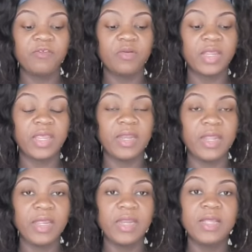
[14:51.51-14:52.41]
for a
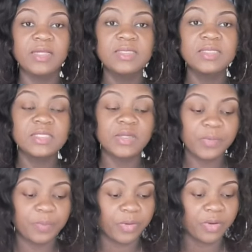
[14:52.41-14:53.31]
Canadian study
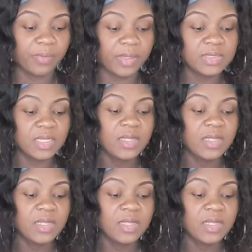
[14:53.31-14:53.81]
permit